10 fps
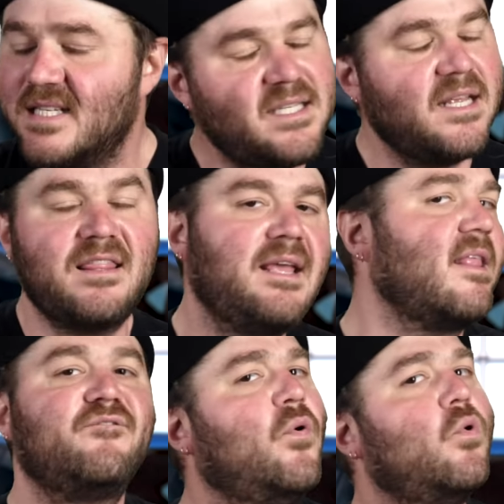This is a thing
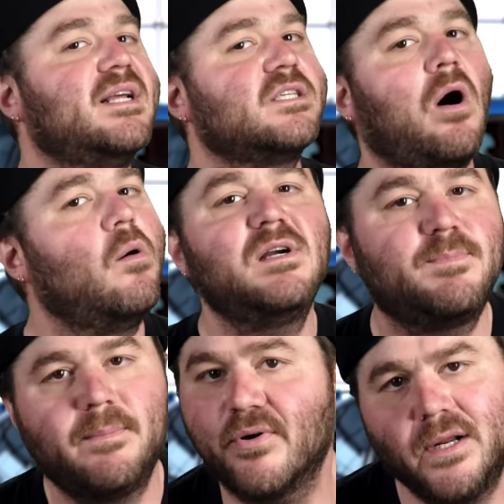that Ford has always
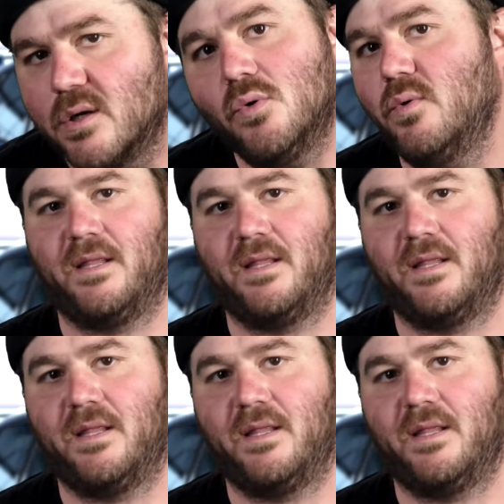been pretty cool